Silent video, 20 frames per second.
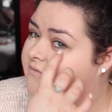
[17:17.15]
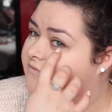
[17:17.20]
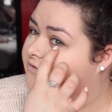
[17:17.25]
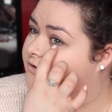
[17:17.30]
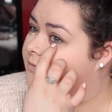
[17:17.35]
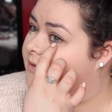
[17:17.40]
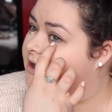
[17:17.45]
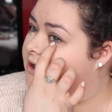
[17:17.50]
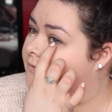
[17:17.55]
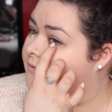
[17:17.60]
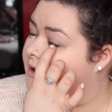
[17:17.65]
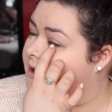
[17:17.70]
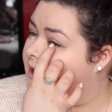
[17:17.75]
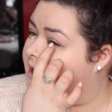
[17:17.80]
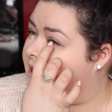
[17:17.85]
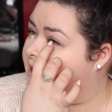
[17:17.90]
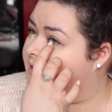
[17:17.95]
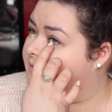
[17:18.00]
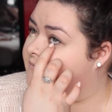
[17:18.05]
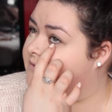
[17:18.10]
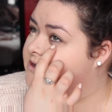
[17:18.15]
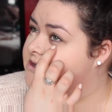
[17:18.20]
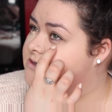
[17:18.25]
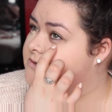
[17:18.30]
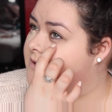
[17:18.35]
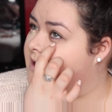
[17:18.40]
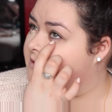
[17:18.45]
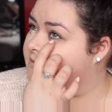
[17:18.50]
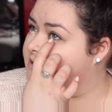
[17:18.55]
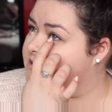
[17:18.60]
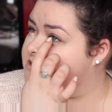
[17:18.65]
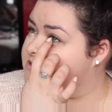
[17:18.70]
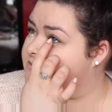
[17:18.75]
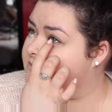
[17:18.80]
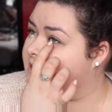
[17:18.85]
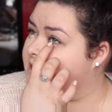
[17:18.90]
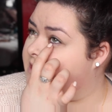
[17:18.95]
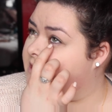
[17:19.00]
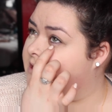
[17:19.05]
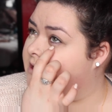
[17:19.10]
For me anyway, I have this roundness
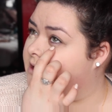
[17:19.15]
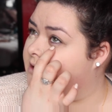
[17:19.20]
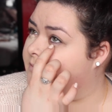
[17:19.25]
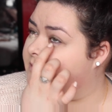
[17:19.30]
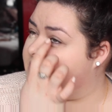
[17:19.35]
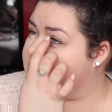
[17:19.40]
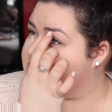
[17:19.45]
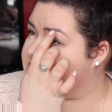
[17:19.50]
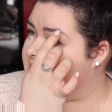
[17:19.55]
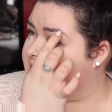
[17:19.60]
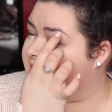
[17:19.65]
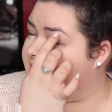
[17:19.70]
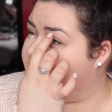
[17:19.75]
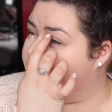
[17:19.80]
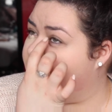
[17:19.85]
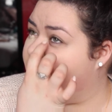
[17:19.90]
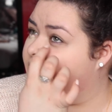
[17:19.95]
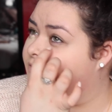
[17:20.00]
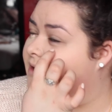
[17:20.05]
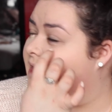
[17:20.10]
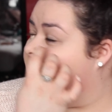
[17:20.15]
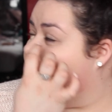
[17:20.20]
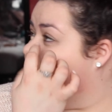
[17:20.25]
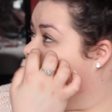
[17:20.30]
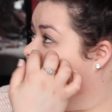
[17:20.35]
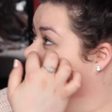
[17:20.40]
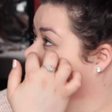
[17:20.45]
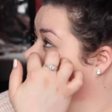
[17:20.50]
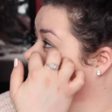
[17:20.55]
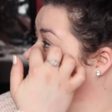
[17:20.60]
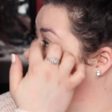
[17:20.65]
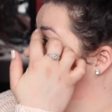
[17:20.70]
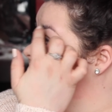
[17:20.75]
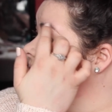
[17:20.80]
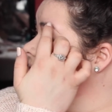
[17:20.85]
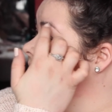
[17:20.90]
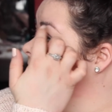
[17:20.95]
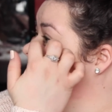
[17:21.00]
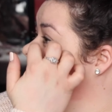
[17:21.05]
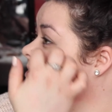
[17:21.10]
right here because I have more rounded
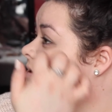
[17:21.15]
eyes.